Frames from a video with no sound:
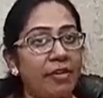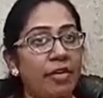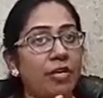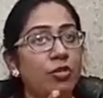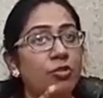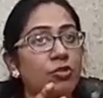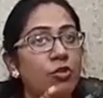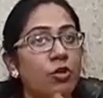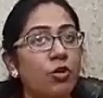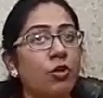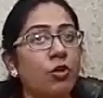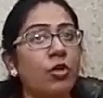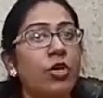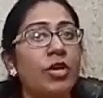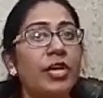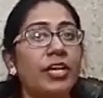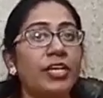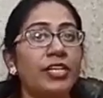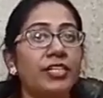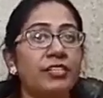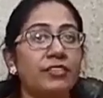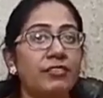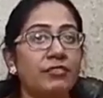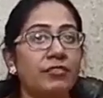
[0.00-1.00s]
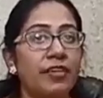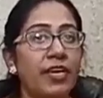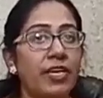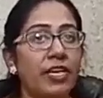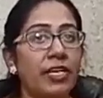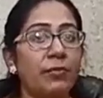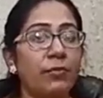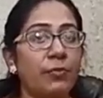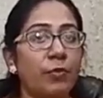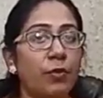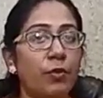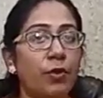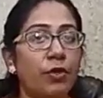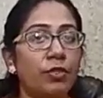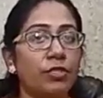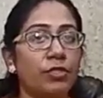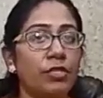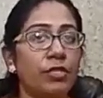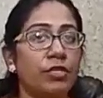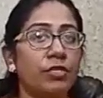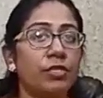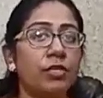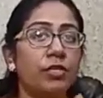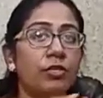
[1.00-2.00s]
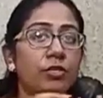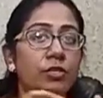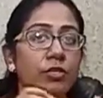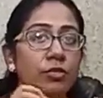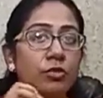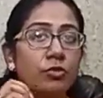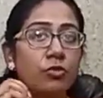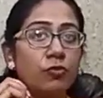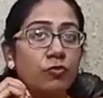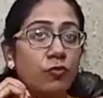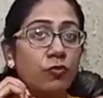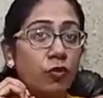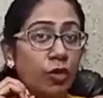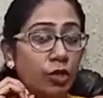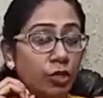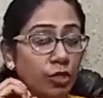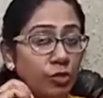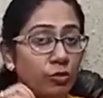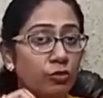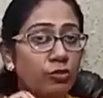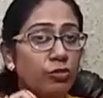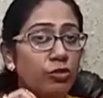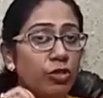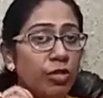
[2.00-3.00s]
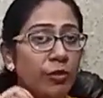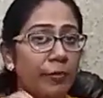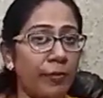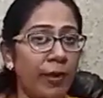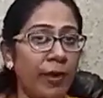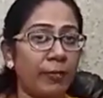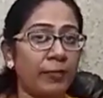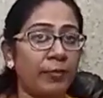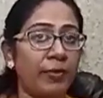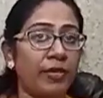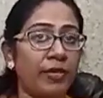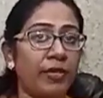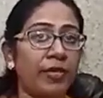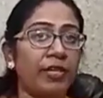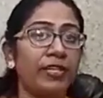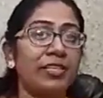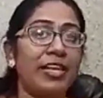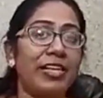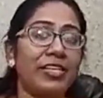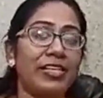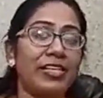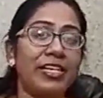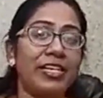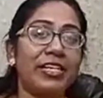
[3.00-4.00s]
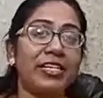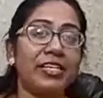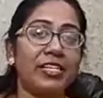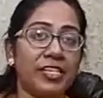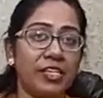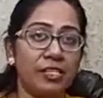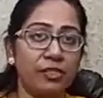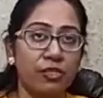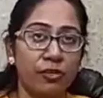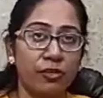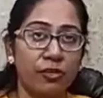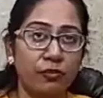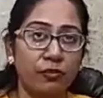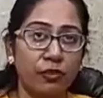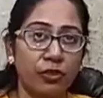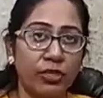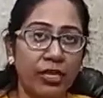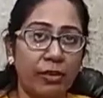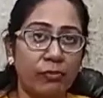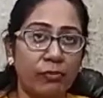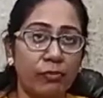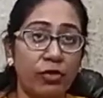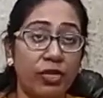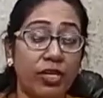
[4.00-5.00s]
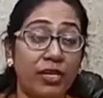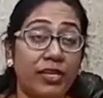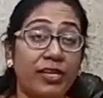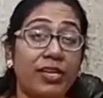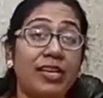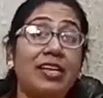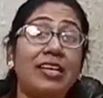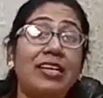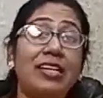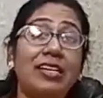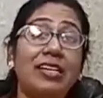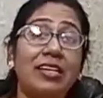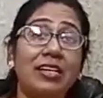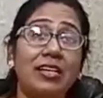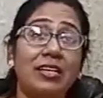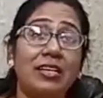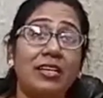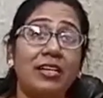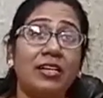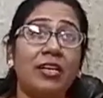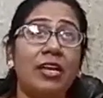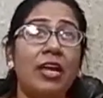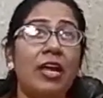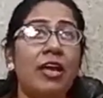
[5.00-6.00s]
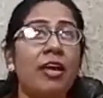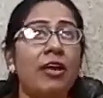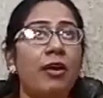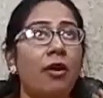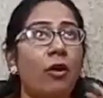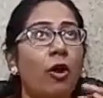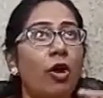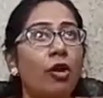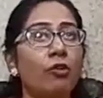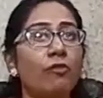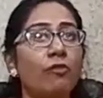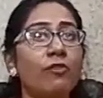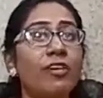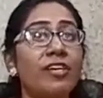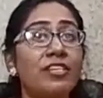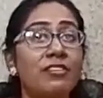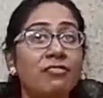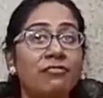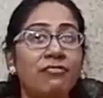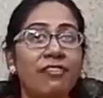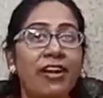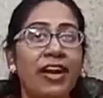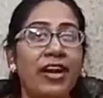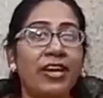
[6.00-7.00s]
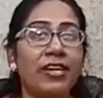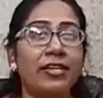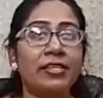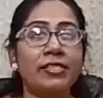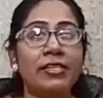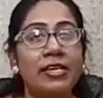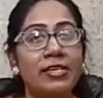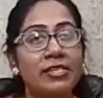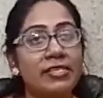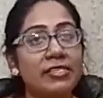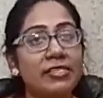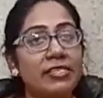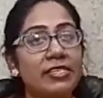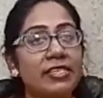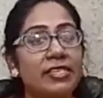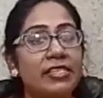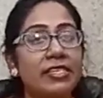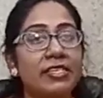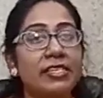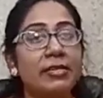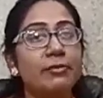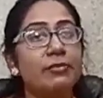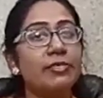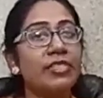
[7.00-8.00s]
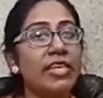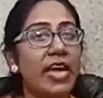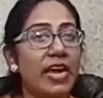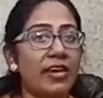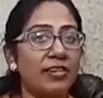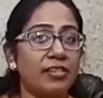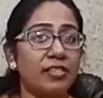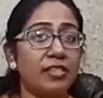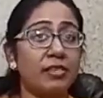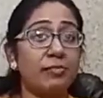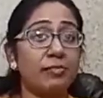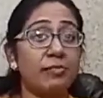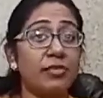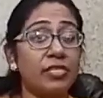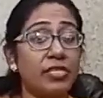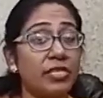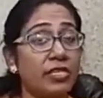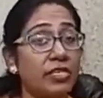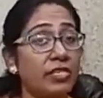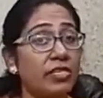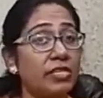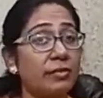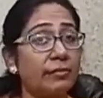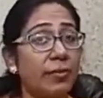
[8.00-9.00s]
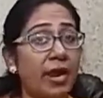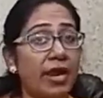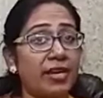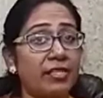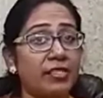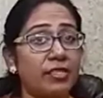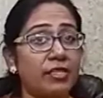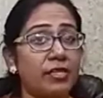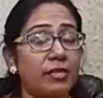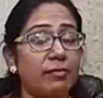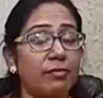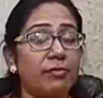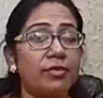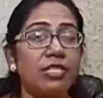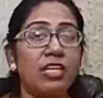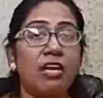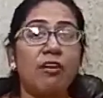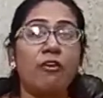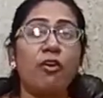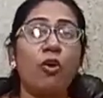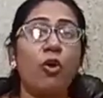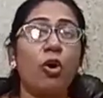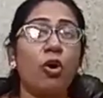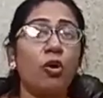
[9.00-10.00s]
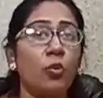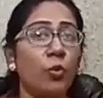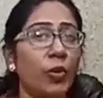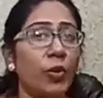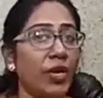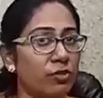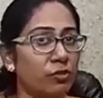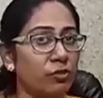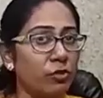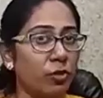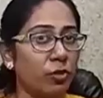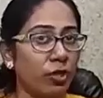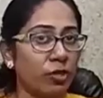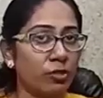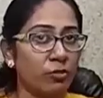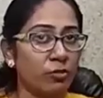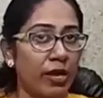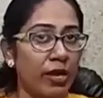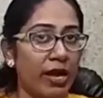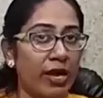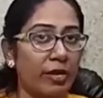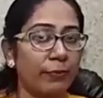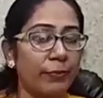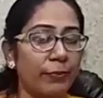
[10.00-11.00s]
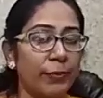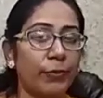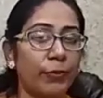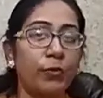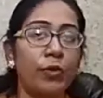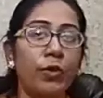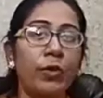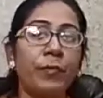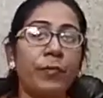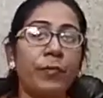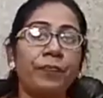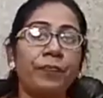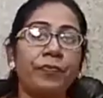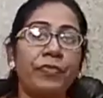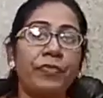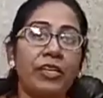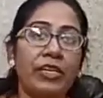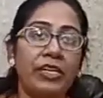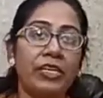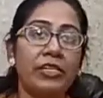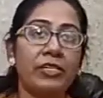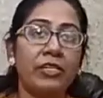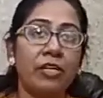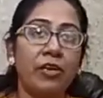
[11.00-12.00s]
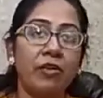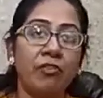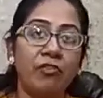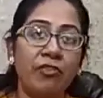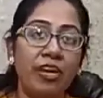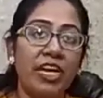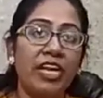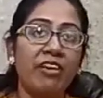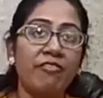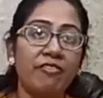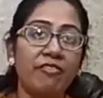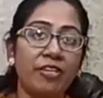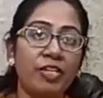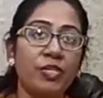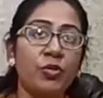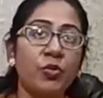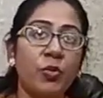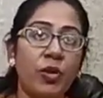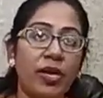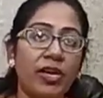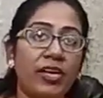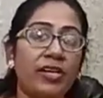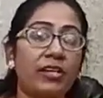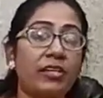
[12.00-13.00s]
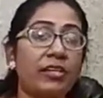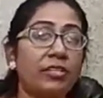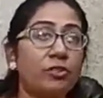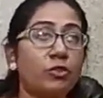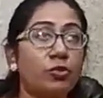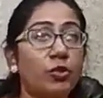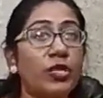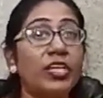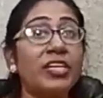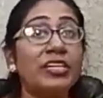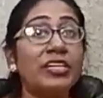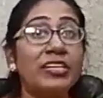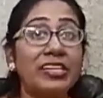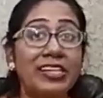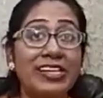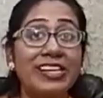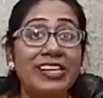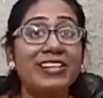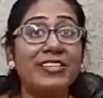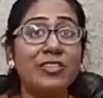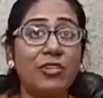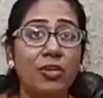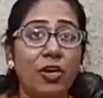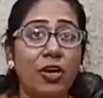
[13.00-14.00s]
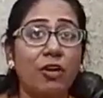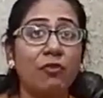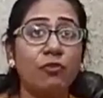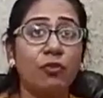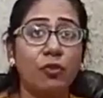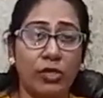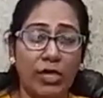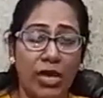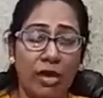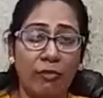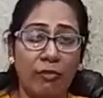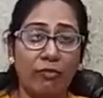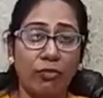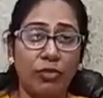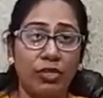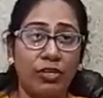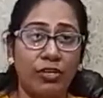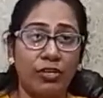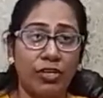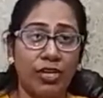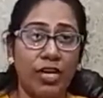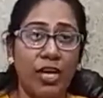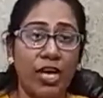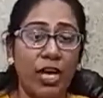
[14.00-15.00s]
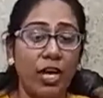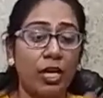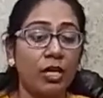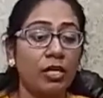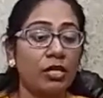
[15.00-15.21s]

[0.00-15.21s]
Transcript: So it is very important for you to remember that increase your vocabulary, learn, always find synonyms, antonyms. Synonym, antonyms are always going to help you in whenever you are to increase your vocabulary.